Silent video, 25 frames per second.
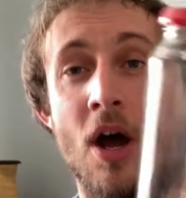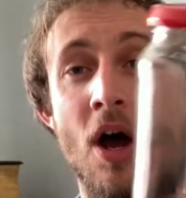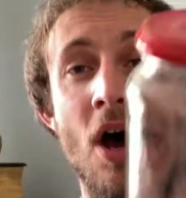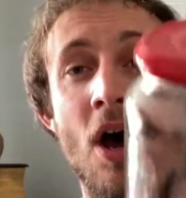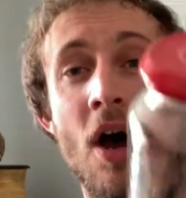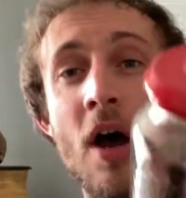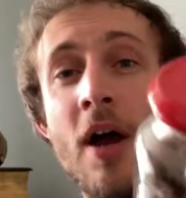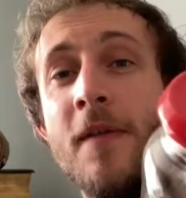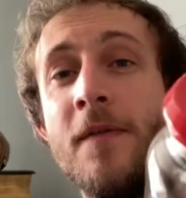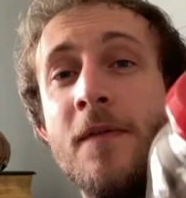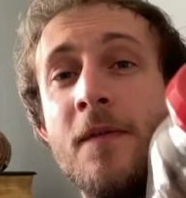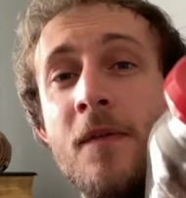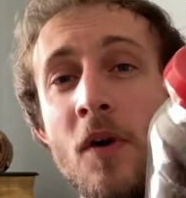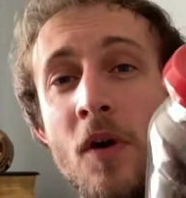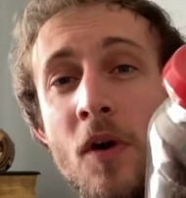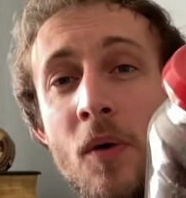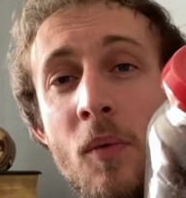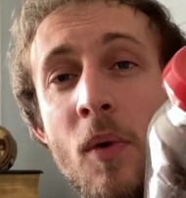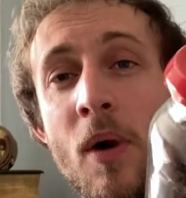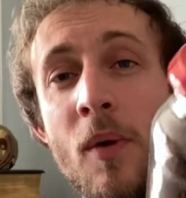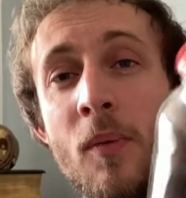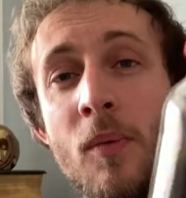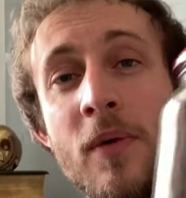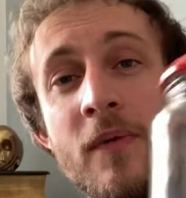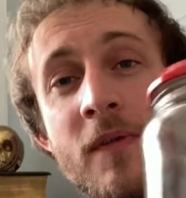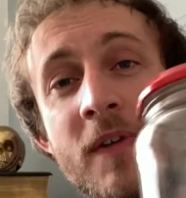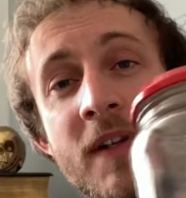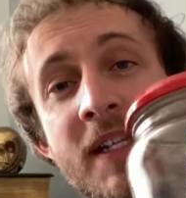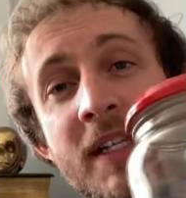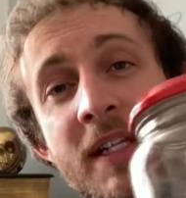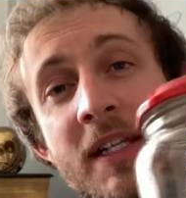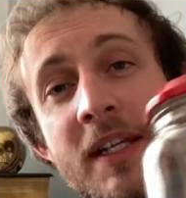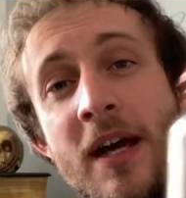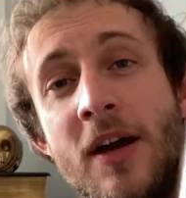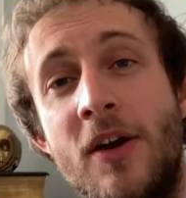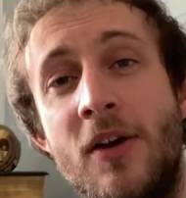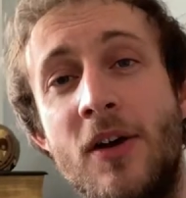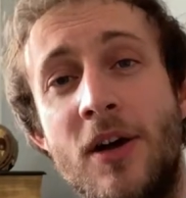I've got one with a
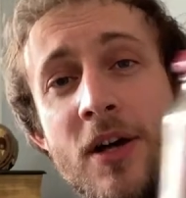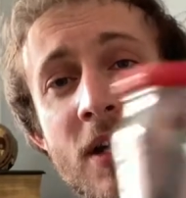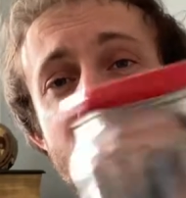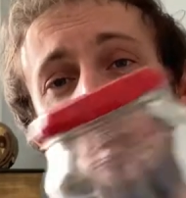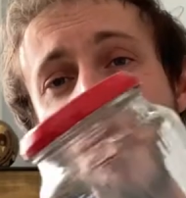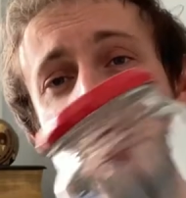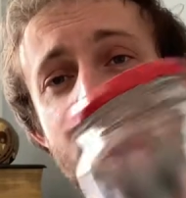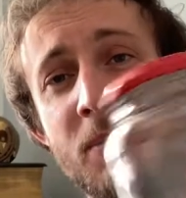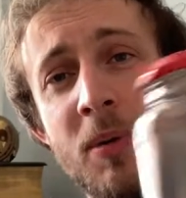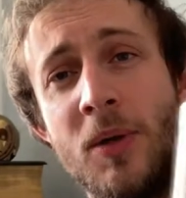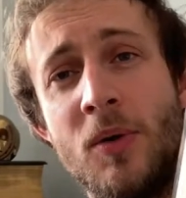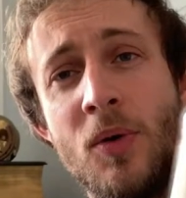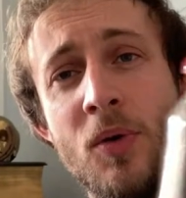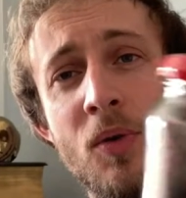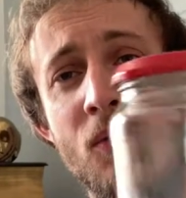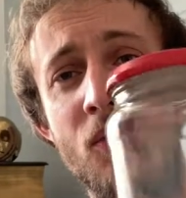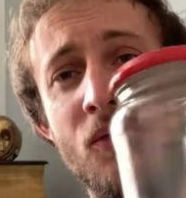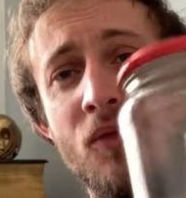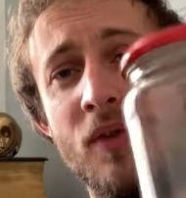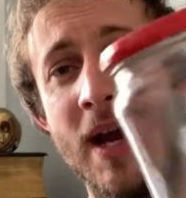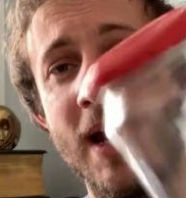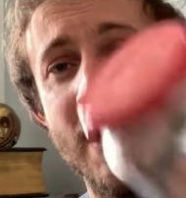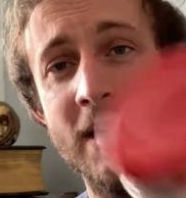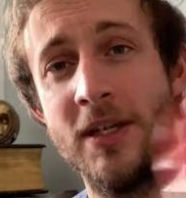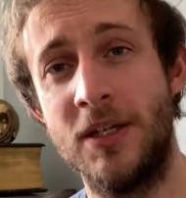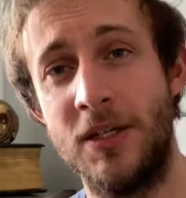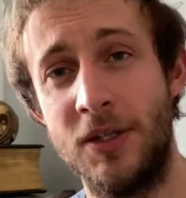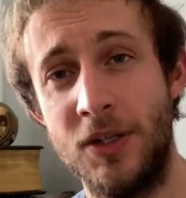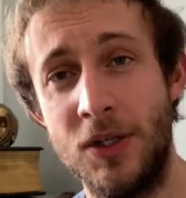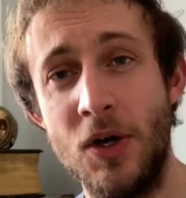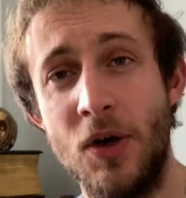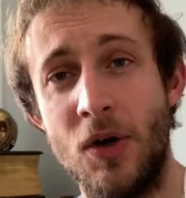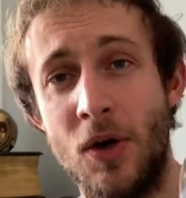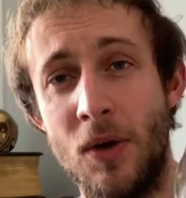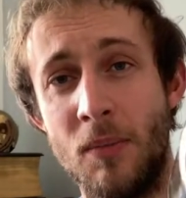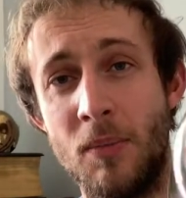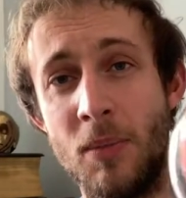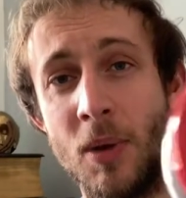stereotypical red
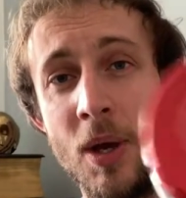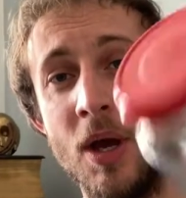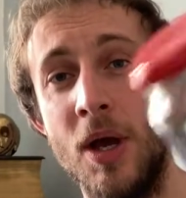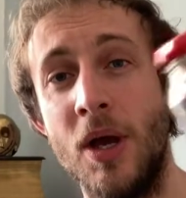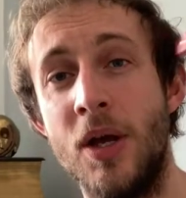top,